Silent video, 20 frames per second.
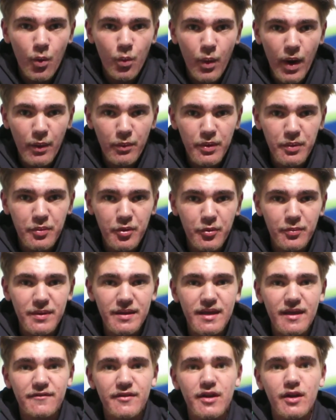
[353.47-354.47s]
where we will be
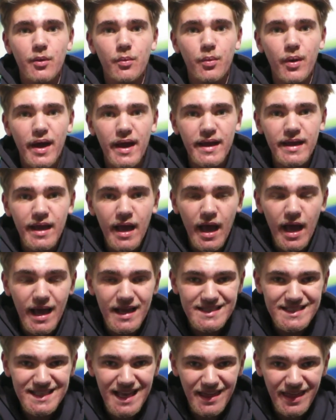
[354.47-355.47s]
giving away
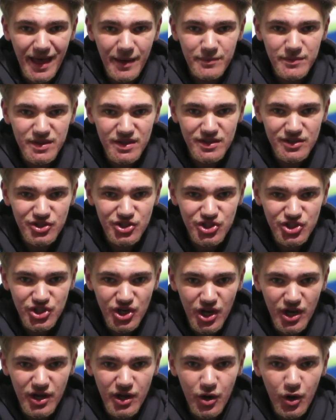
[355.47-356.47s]
a Southampton
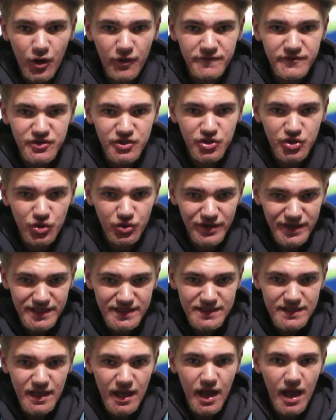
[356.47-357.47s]
shirt of
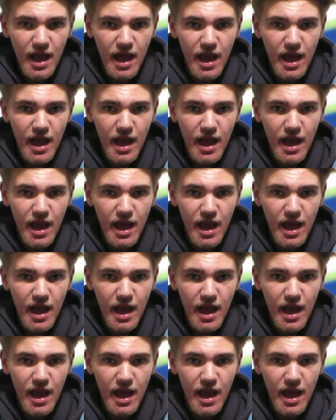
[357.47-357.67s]
choice